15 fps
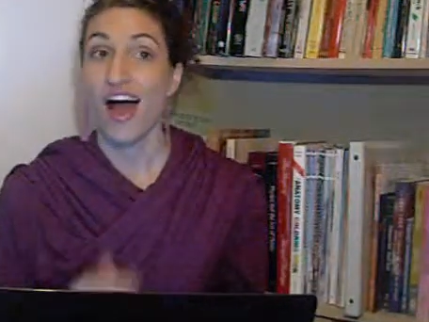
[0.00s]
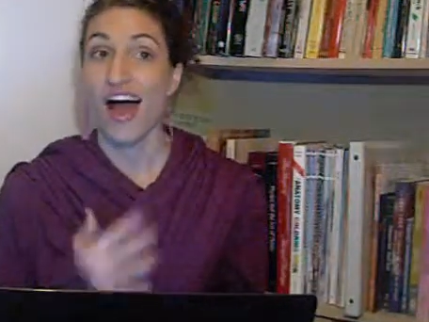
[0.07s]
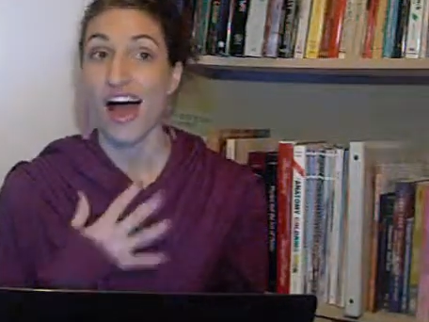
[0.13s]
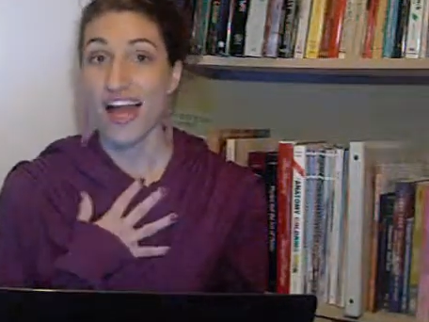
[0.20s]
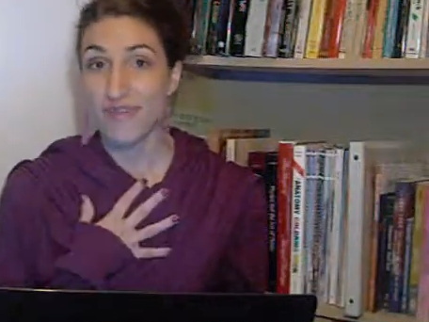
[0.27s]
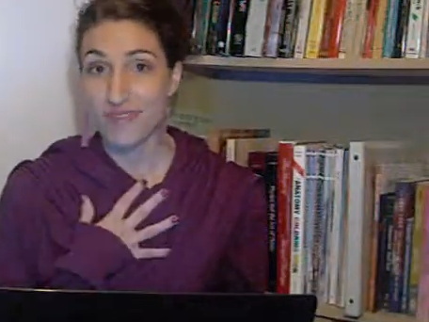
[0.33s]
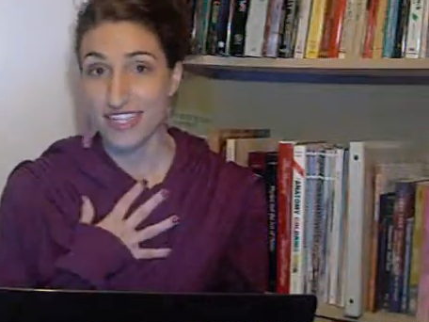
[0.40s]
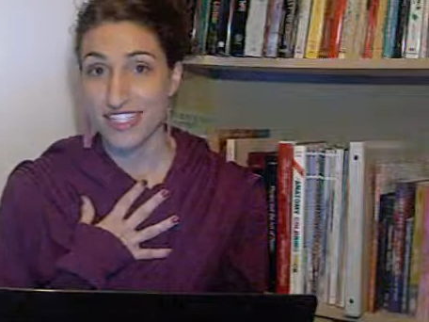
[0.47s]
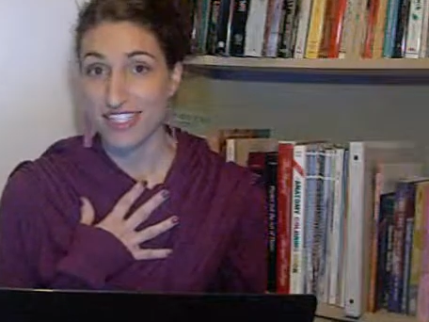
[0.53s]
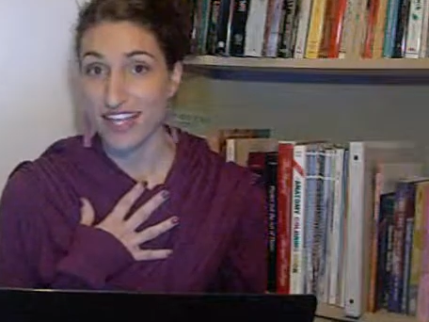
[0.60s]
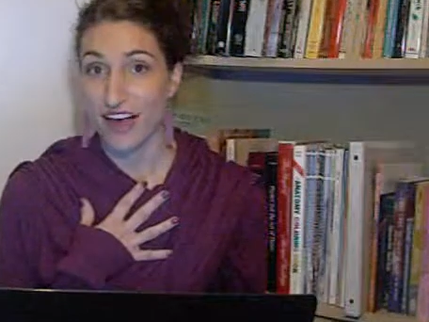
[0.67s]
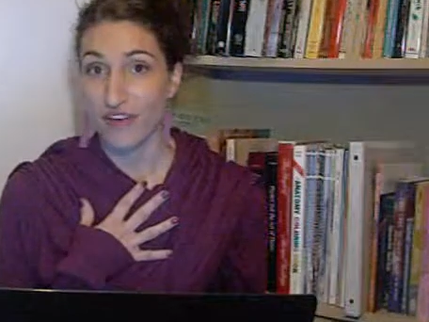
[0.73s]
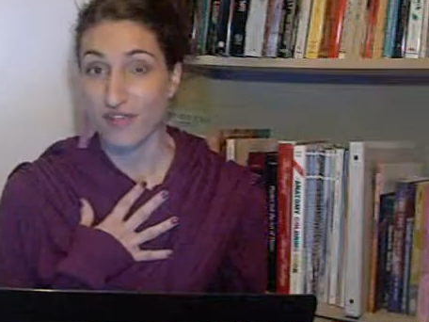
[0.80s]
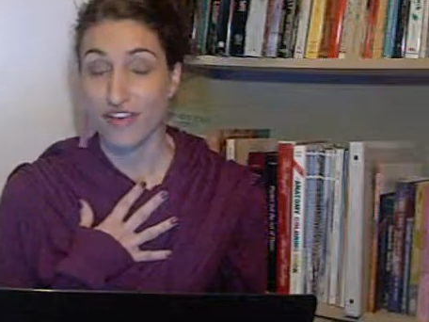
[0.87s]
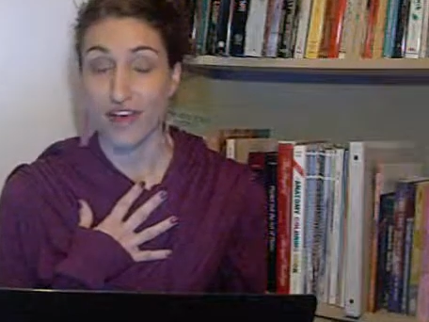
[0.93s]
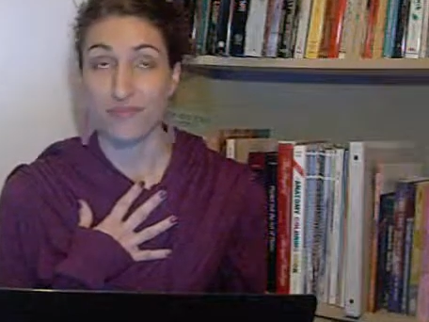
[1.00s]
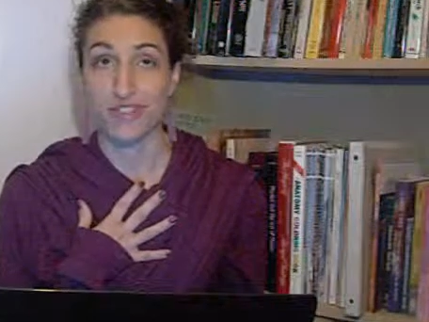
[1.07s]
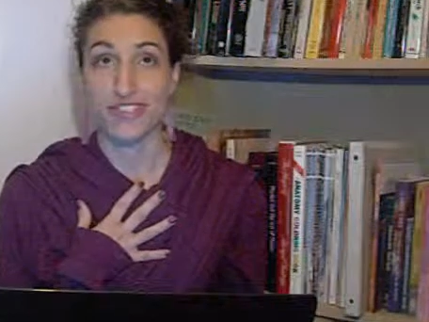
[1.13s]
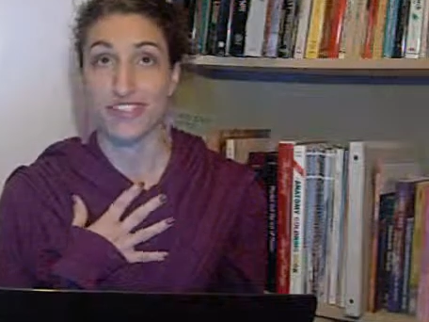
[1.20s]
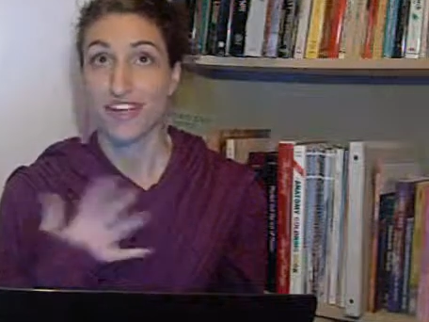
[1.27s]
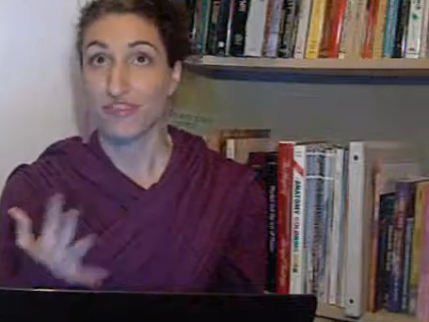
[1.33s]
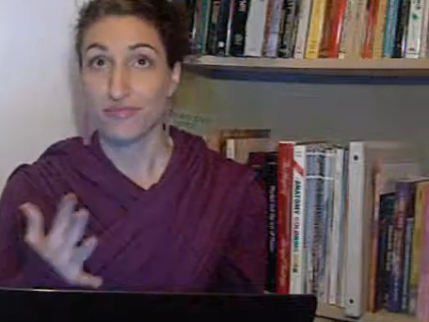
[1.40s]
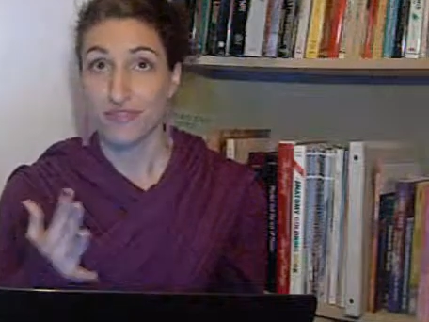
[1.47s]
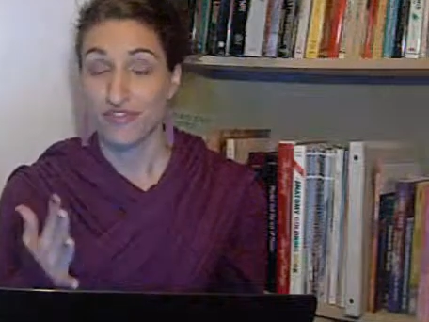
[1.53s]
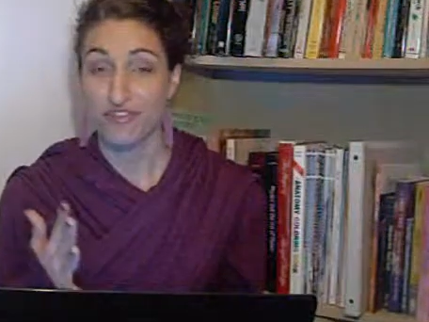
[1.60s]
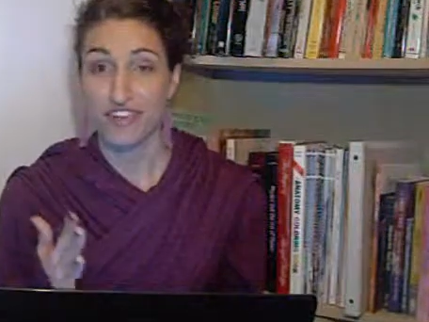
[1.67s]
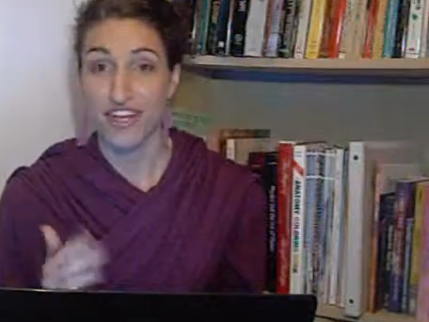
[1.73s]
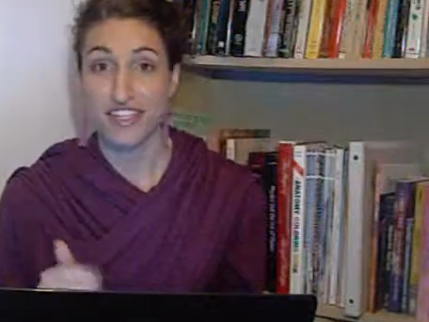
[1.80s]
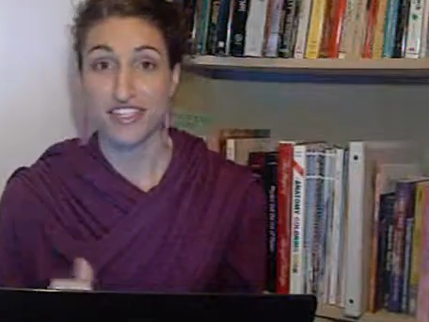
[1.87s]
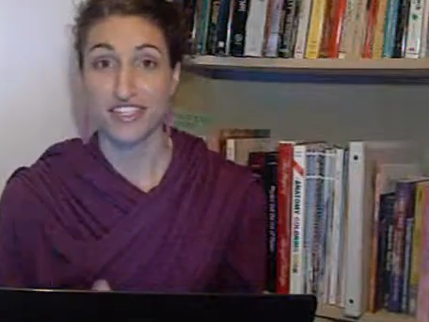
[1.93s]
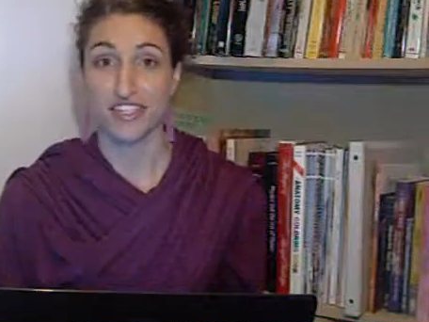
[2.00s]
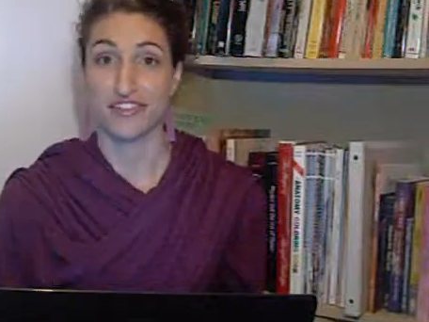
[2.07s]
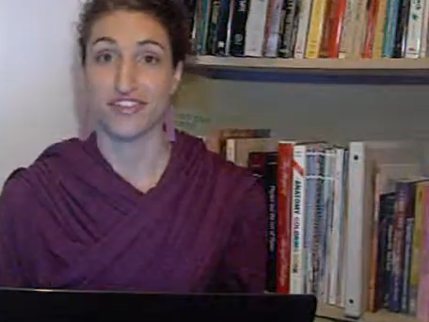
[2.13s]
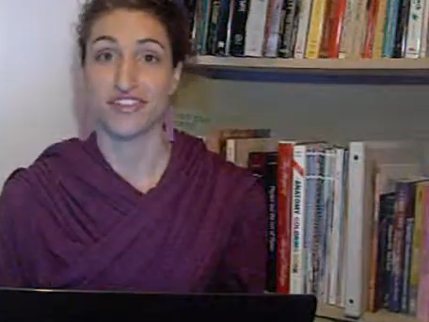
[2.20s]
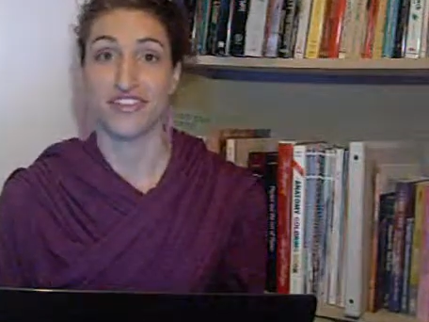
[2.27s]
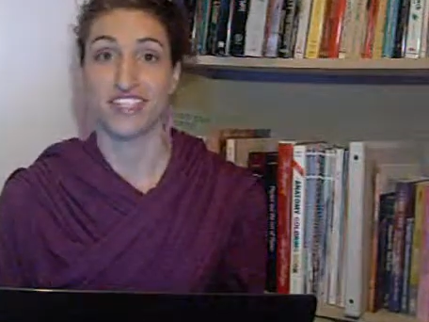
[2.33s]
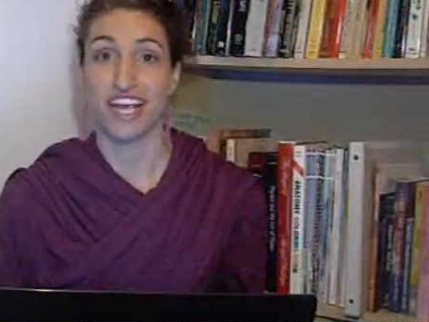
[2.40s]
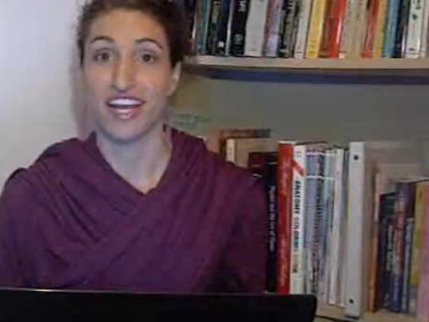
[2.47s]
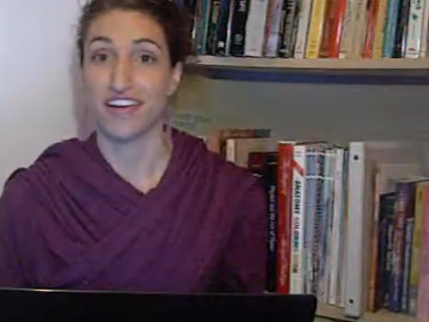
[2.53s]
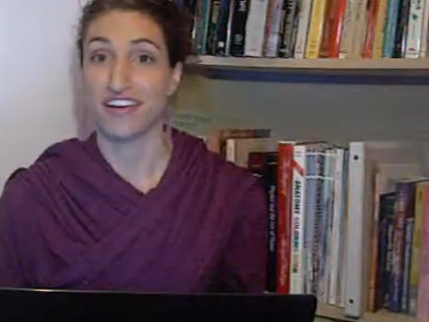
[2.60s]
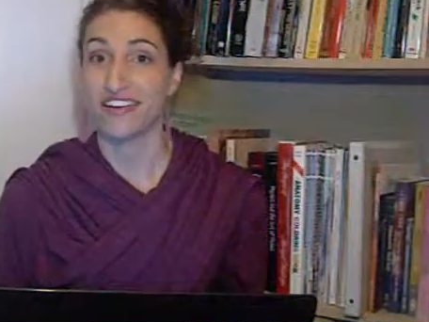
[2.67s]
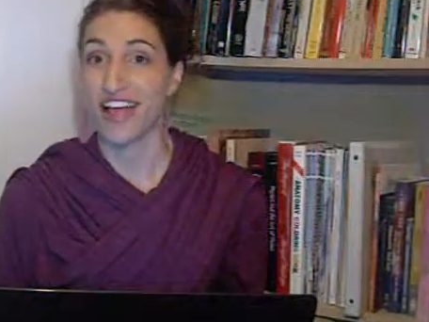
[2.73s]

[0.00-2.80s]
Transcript: I myself am a self-professed serial dater,